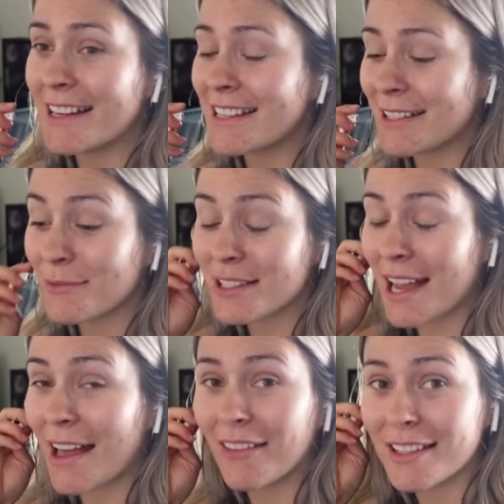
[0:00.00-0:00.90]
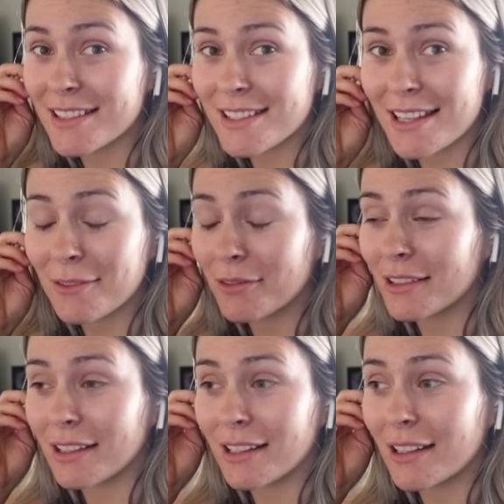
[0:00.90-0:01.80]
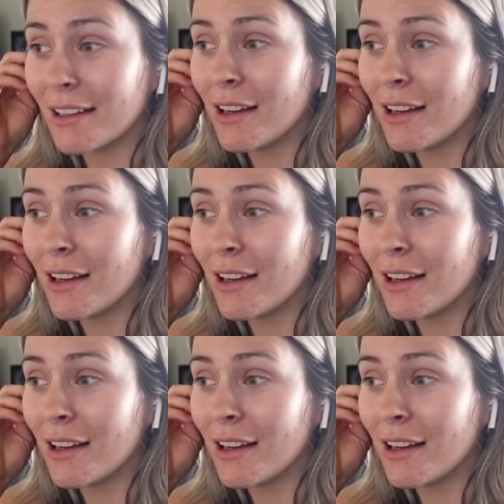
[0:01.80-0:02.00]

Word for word: need some silence, like really.